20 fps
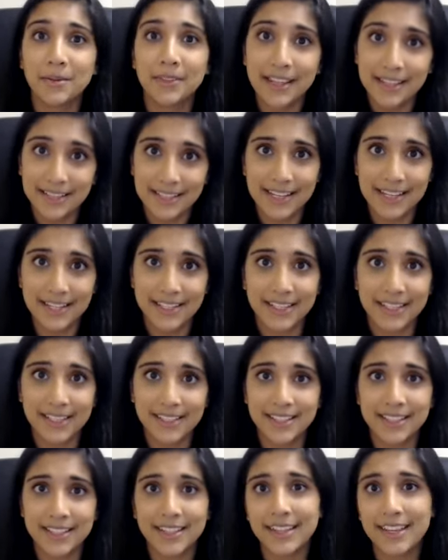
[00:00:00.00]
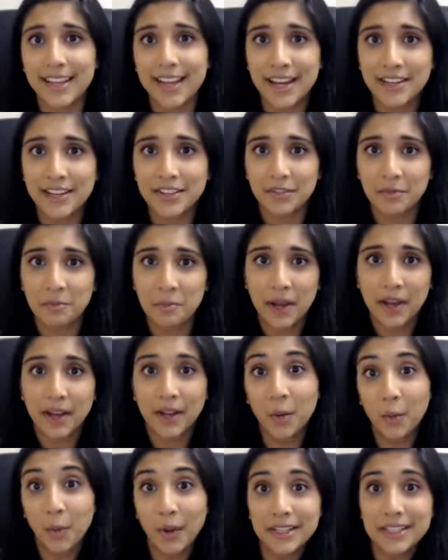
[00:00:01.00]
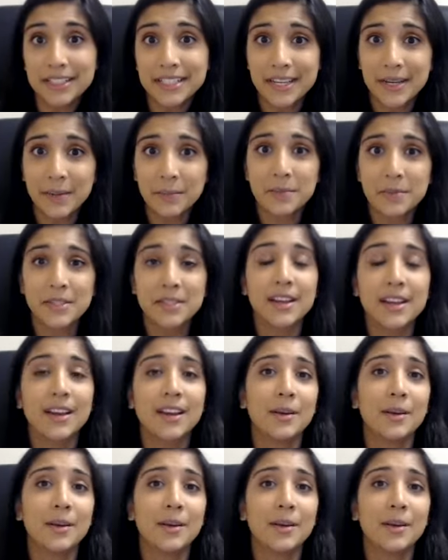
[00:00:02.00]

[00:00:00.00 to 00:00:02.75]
that takes us to the end of my quick tips,